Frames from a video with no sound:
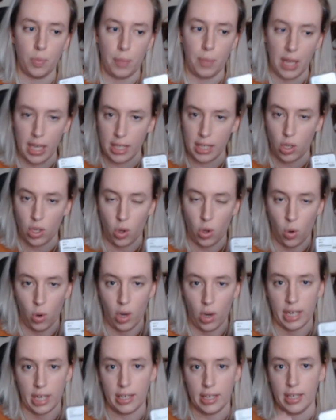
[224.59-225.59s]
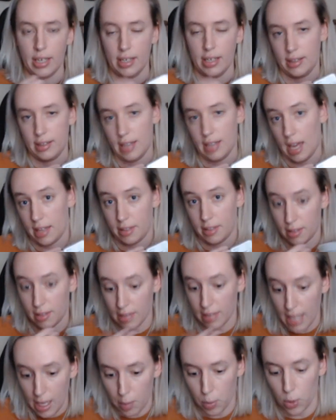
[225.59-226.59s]
buying the coin, not the
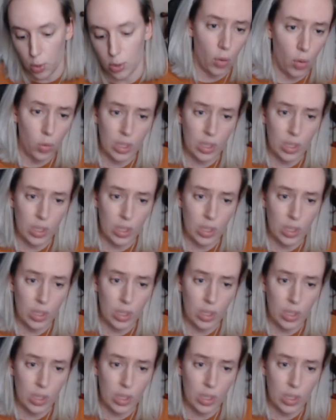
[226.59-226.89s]
label.